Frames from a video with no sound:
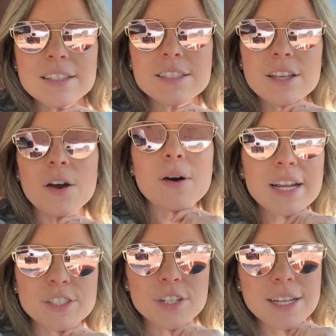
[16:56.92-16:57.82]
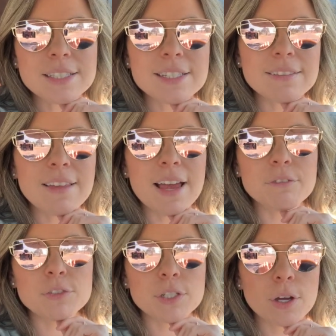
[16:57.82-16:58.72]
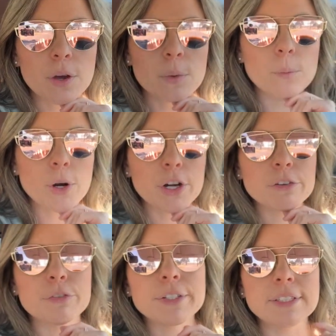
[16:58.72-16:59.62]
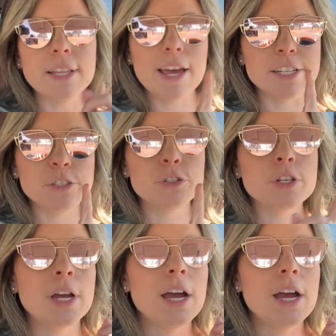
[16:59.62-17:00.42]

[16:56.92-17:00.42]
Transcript: So I just left work for lunch.